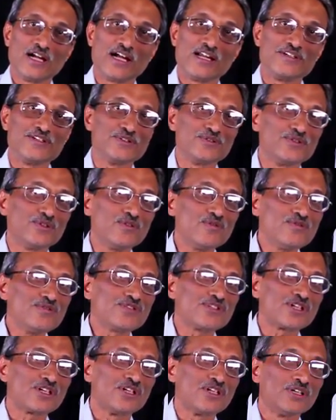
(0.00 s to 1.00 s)
And you
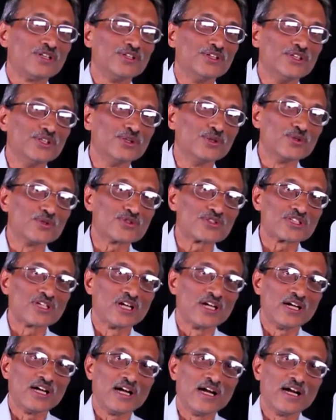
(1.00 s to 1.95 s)
don't use